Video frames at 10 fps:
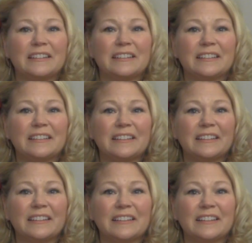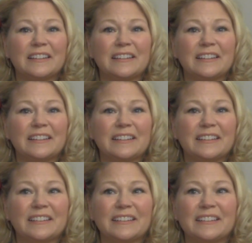
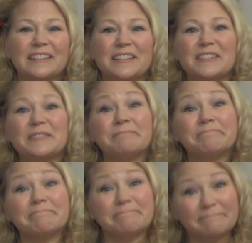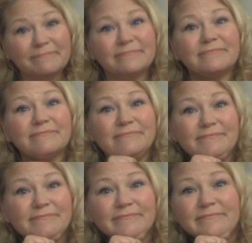
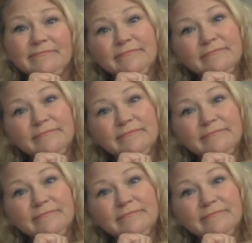(silent)